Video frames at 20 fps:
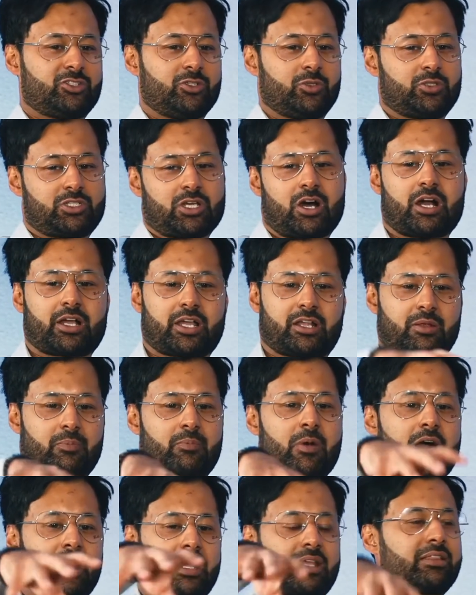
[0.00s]
to target a
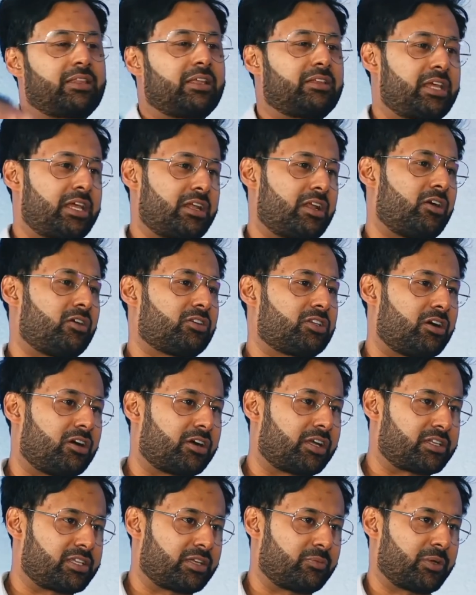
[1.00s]
market that they're not
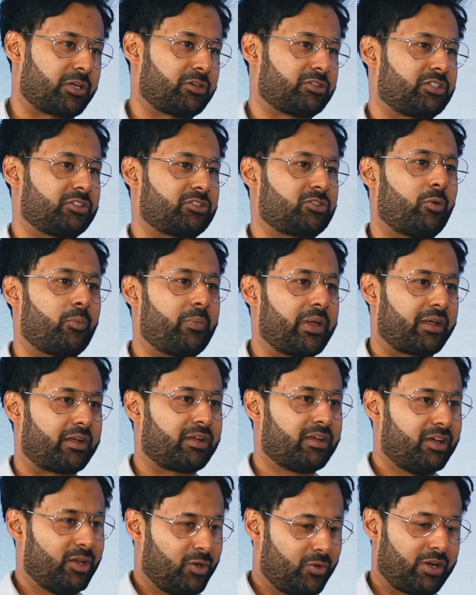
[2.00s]
targeting because they're so big,
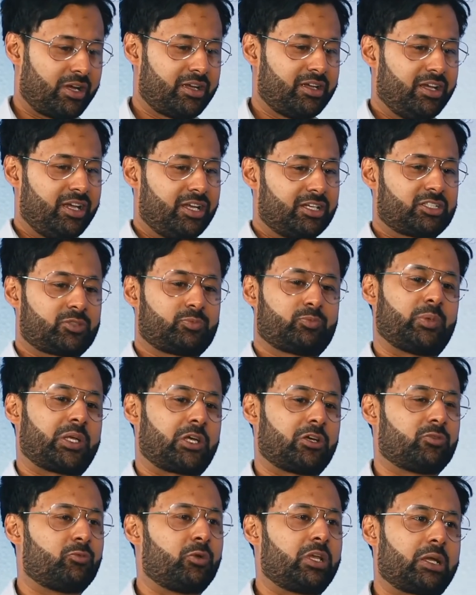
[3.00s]
right?
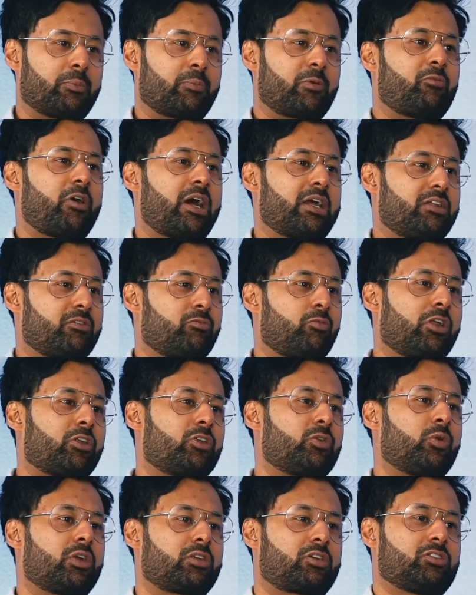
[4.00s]
Because we can provide a
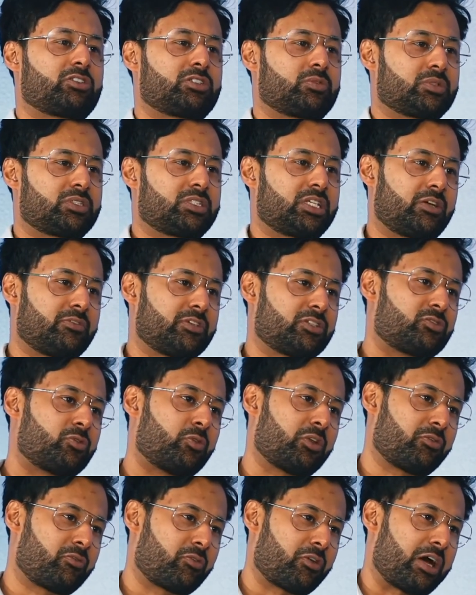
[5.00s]
one-to-one customer service
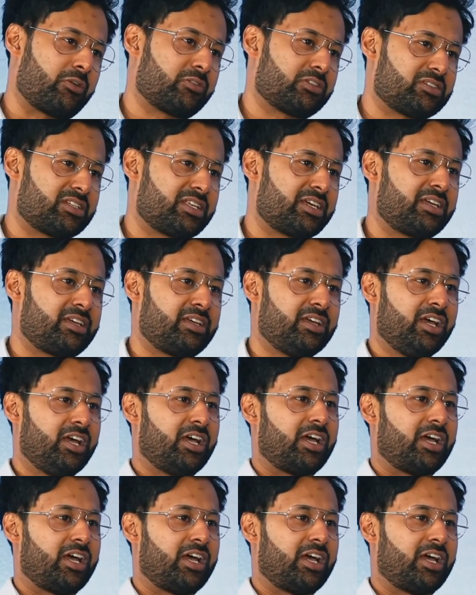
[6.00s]
24 hours a day